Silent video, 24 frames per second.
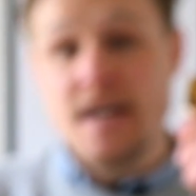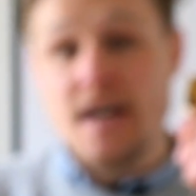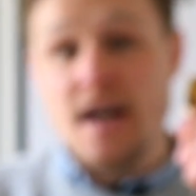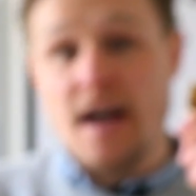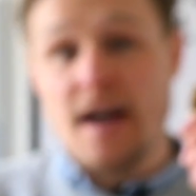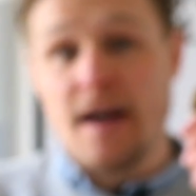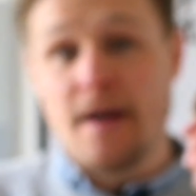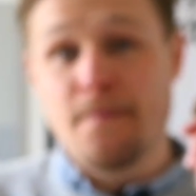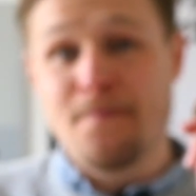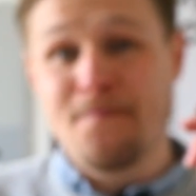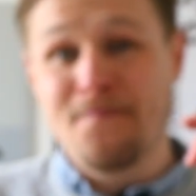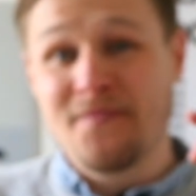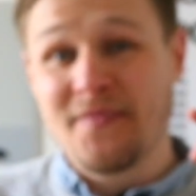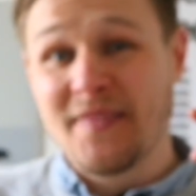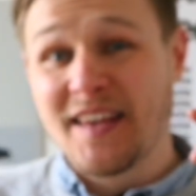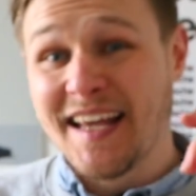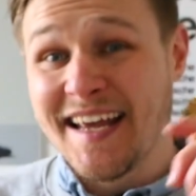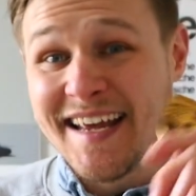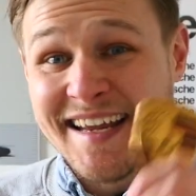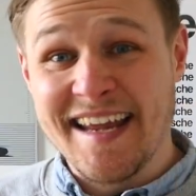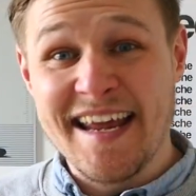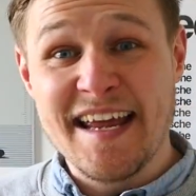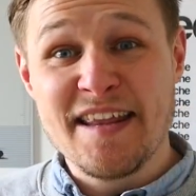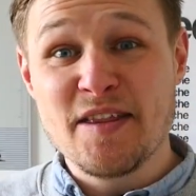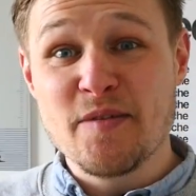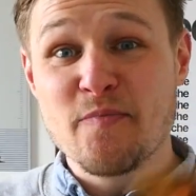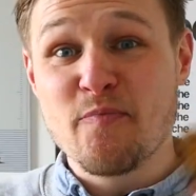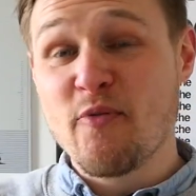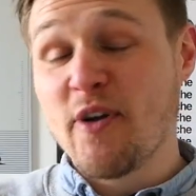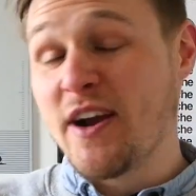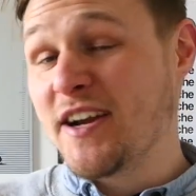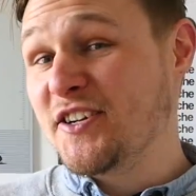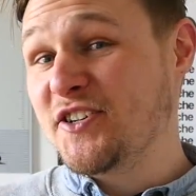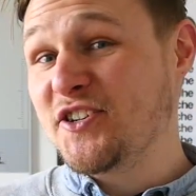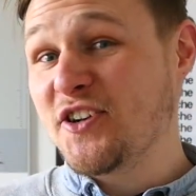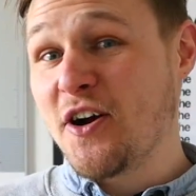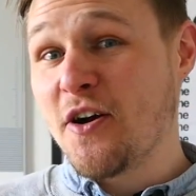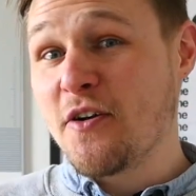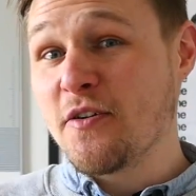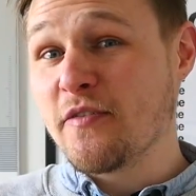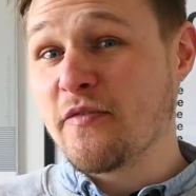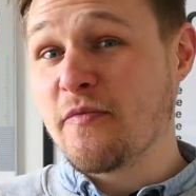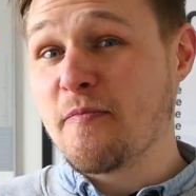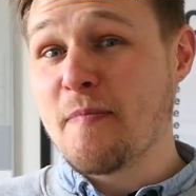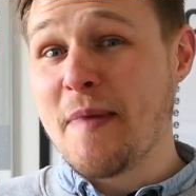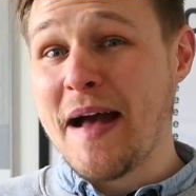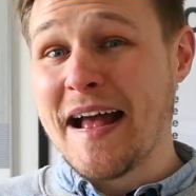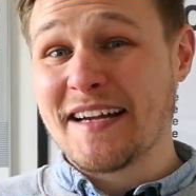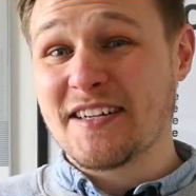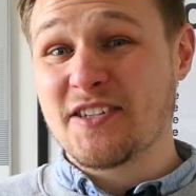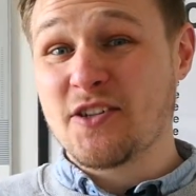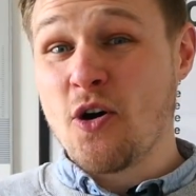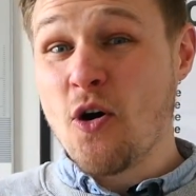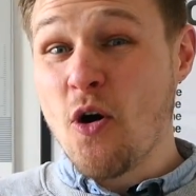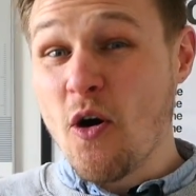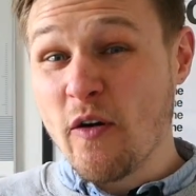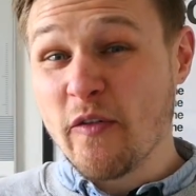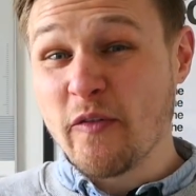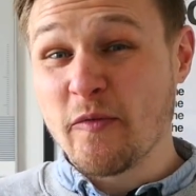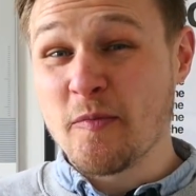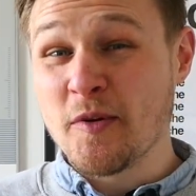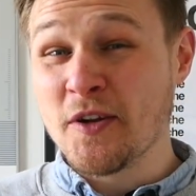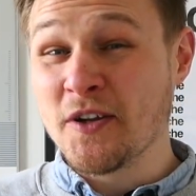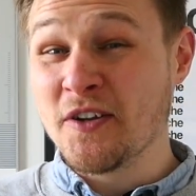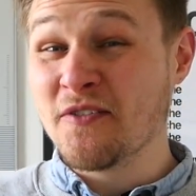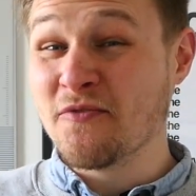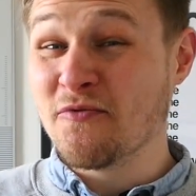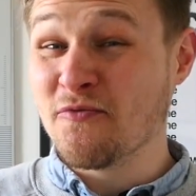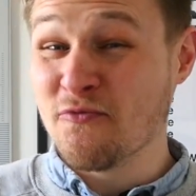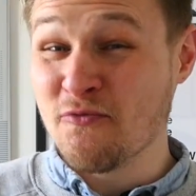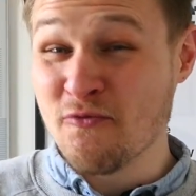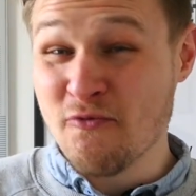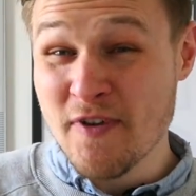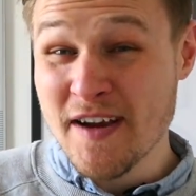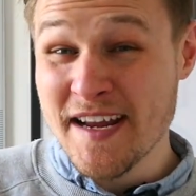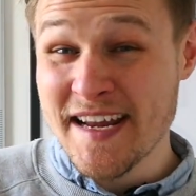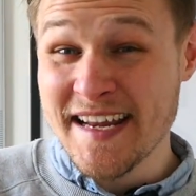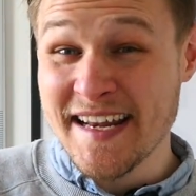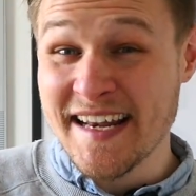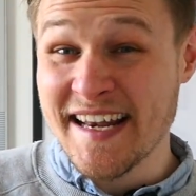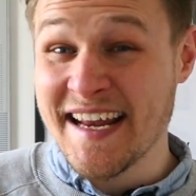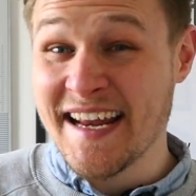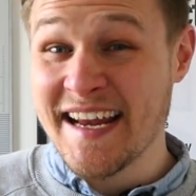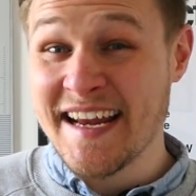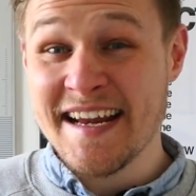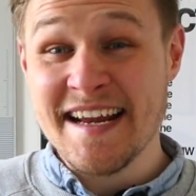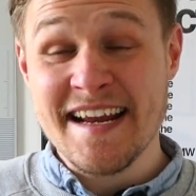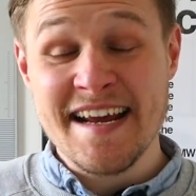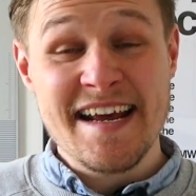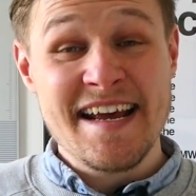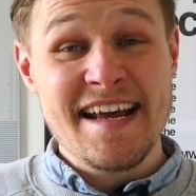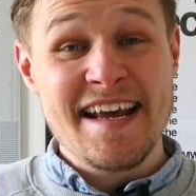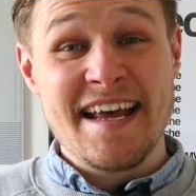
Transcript: Again, the brainchild of Max Hoffmann, really.